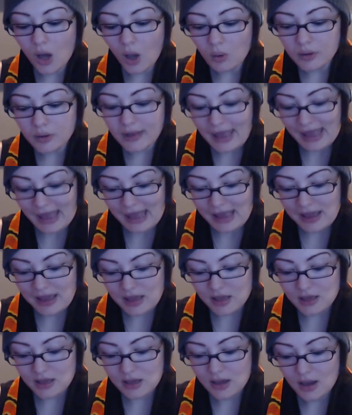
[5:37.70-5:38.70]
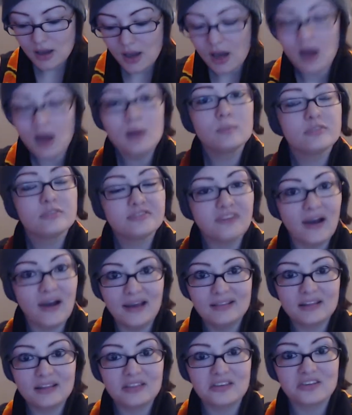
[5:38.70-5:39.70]
okay, I'm fine
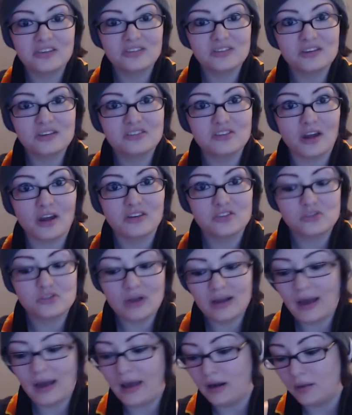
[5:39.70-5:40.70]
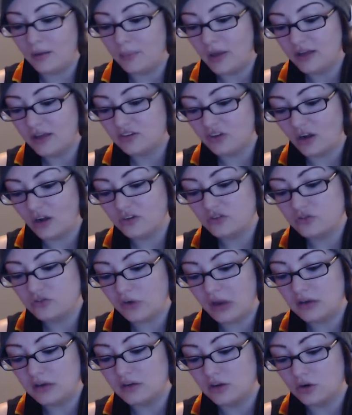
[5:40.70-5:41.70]
that this is the Judge Dredd item. Judge
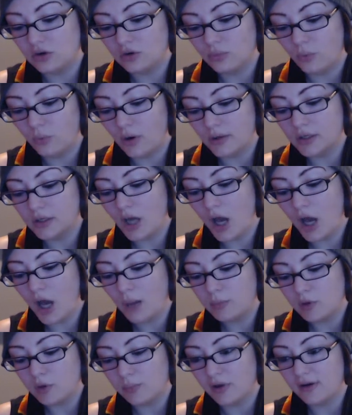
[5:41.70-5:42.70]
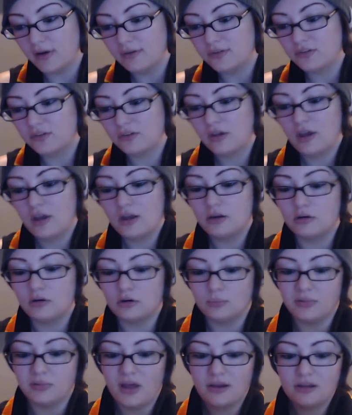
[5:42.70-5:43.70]
Dredd Year 1 Omnibus,
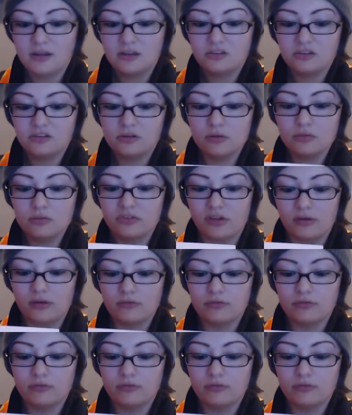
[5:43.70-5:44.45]
Nerdblock exclusive.